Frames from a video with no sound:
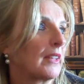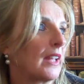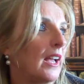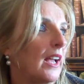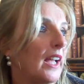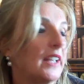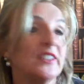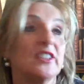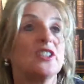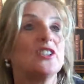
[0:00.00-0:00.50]

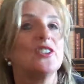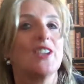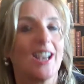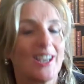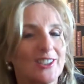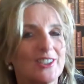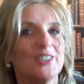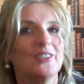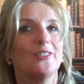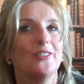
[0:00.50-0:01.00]
I didn't
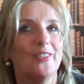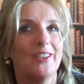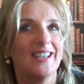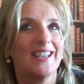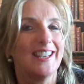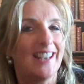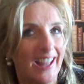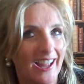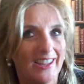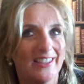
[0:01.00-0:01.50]
actually
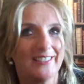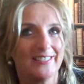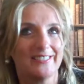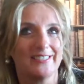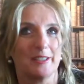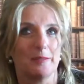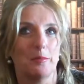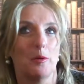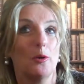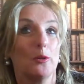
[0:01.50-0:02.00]
realise
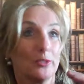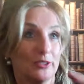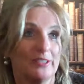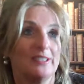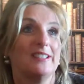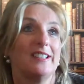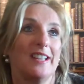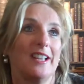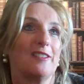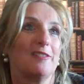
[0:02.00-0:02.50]
the
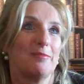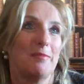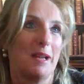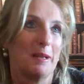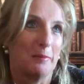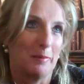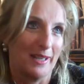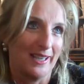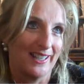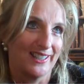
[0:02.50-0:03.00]
potency of my
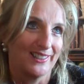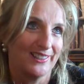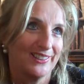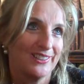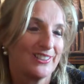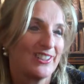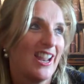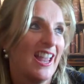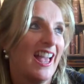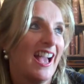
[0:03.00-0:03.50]
brand.